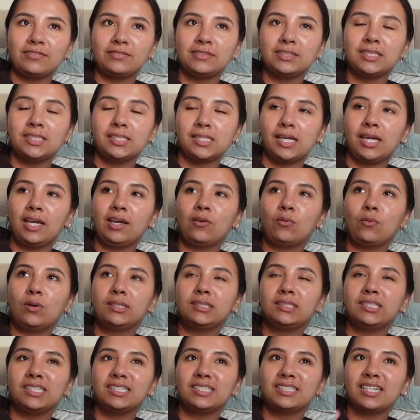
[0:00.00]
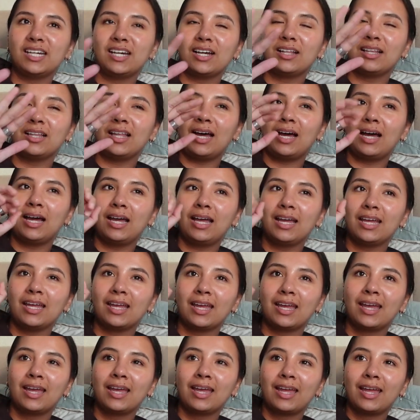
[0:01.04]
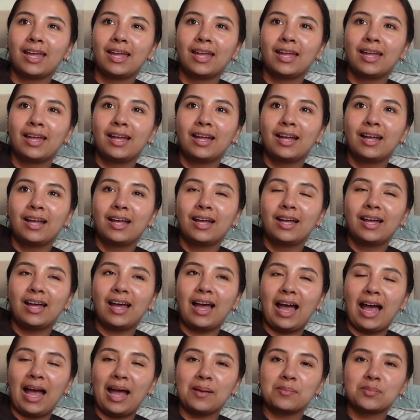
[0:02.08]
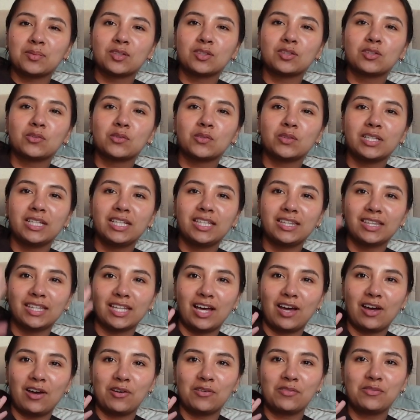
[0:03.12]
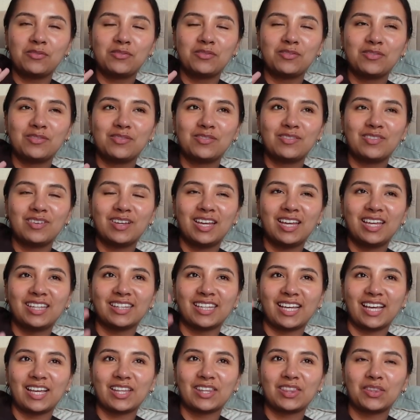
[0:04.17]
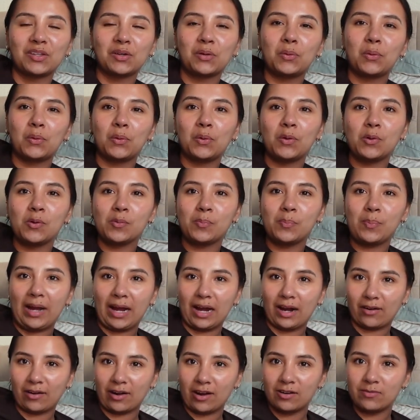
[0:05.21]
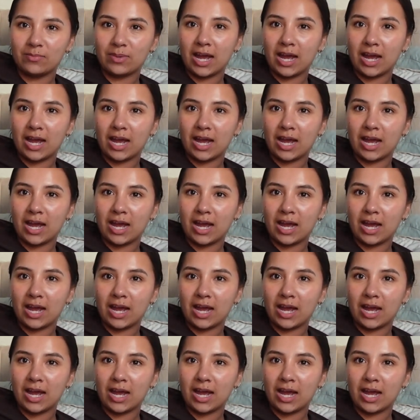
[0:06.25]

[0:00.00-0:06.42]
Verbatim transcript: to say one detail I absolutely love and like the whole background